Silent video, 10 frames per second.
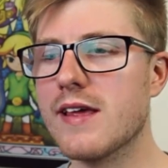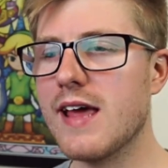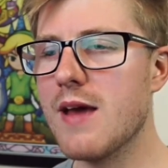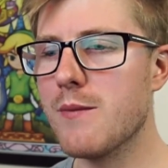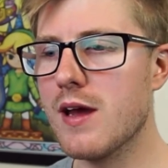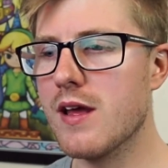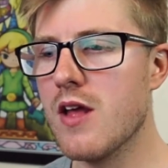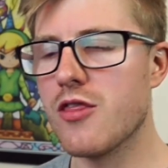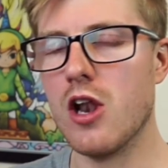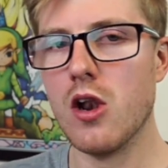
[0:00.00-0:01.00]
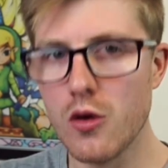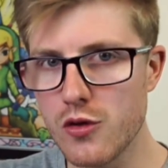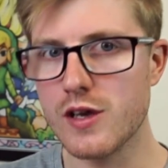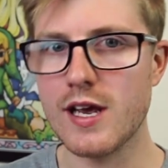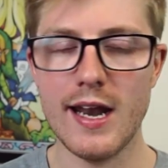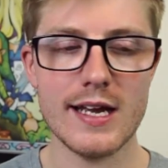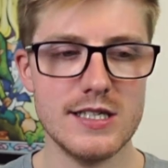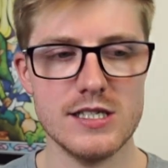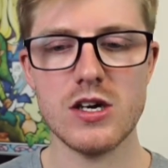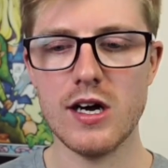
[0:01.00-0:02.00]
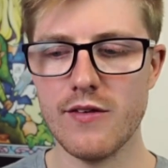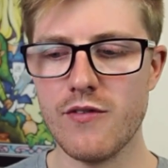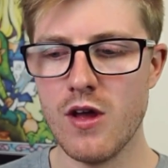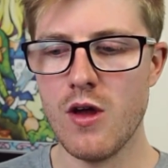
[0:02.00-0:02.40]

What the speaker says: game where the loot you collect is kind of